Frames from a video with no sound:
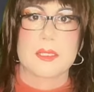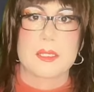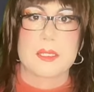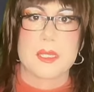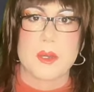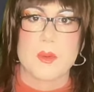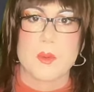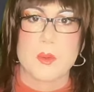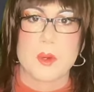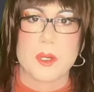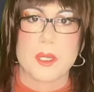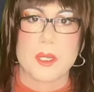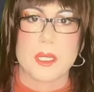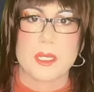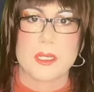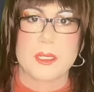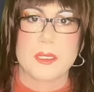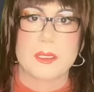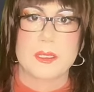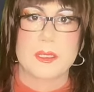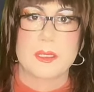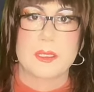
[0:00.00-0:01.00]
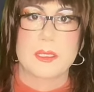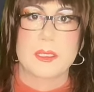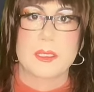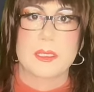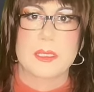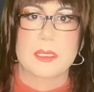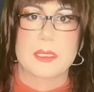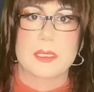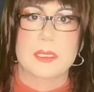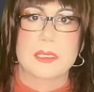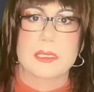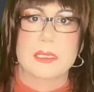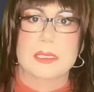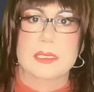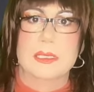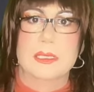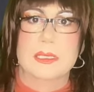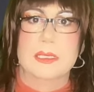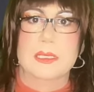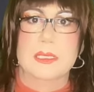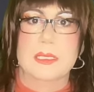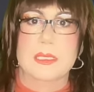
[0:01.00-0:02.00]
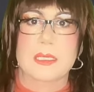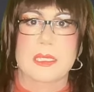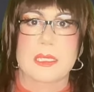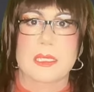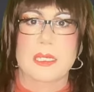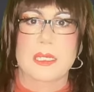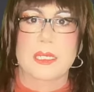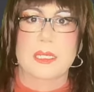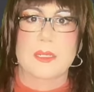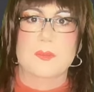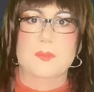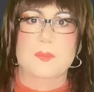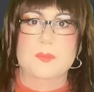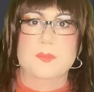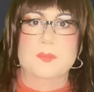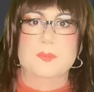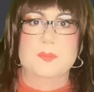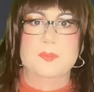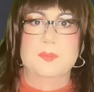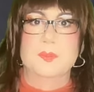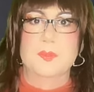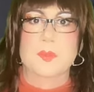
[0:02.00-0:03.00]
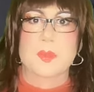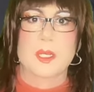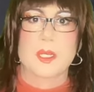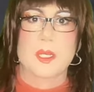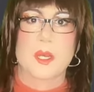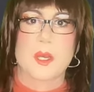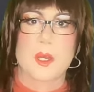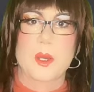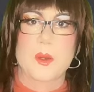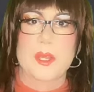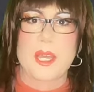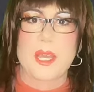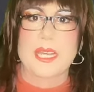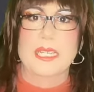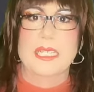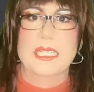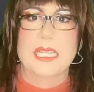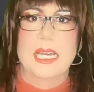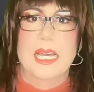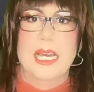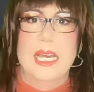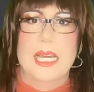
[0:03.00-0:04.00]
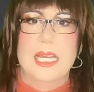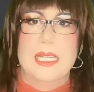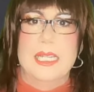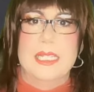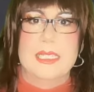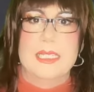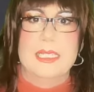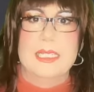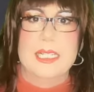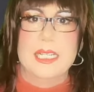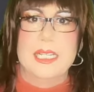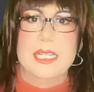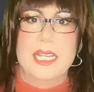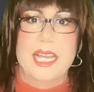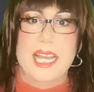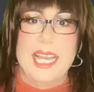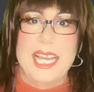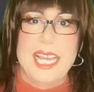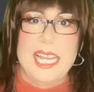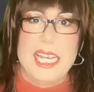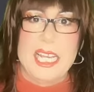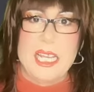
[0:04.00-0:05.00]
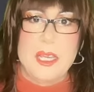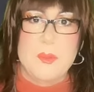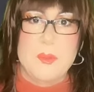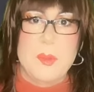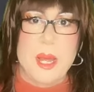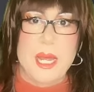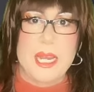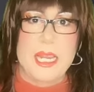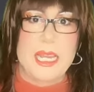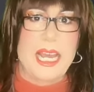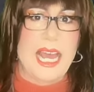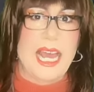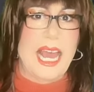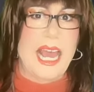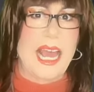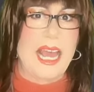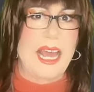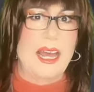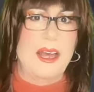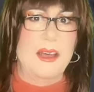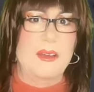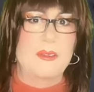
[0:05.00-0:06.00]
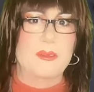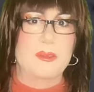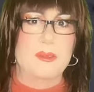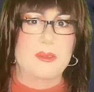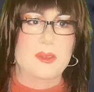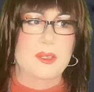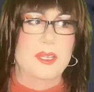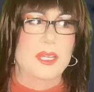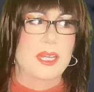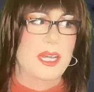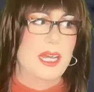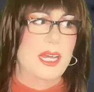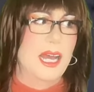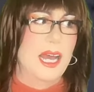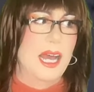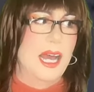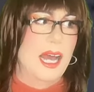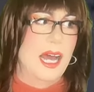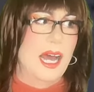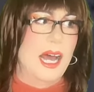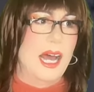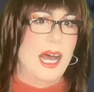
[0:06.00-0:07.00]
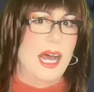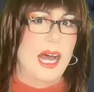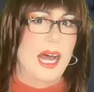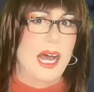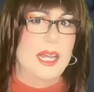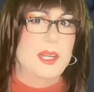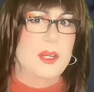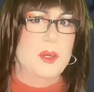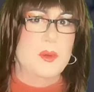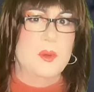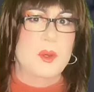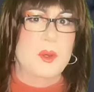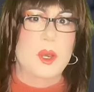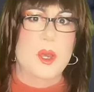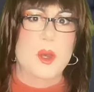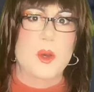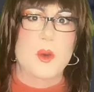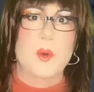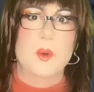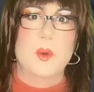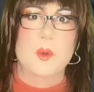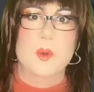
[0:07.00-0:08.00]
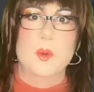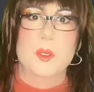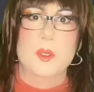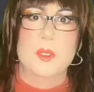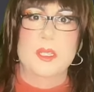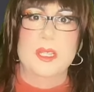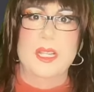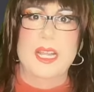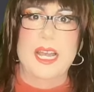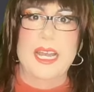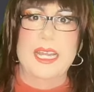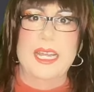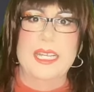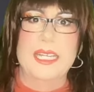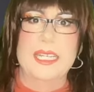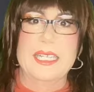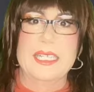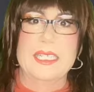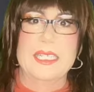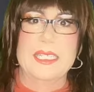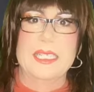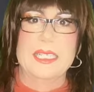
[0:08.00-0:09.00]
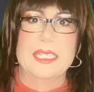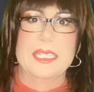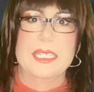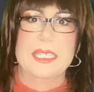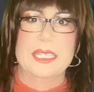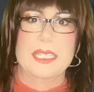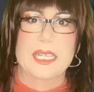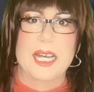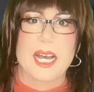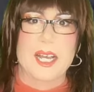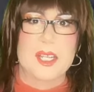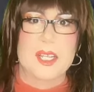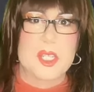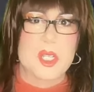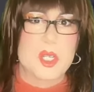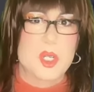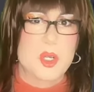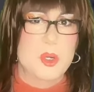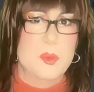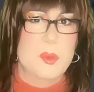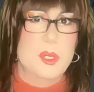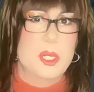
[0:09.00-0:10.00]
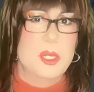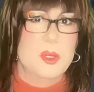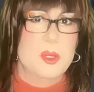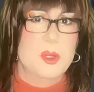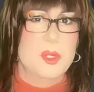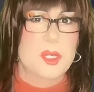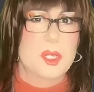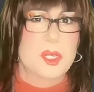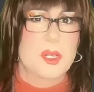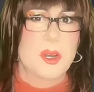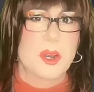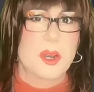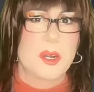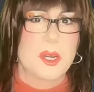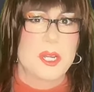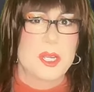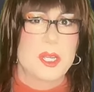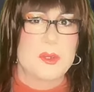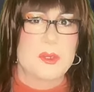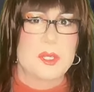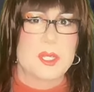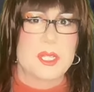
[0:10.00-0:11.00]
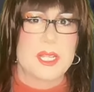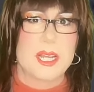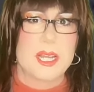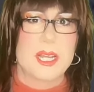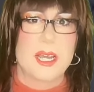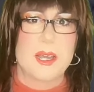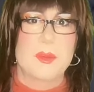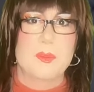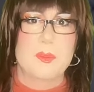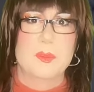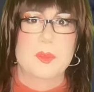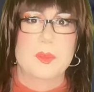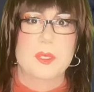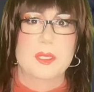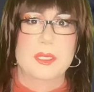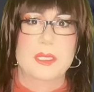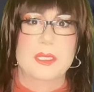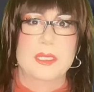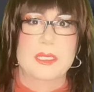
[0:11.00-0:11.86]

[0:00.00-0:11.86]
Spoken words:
It's not working. Okay, did anybody have, I don't know, like a Scooby-Doo scenario set up?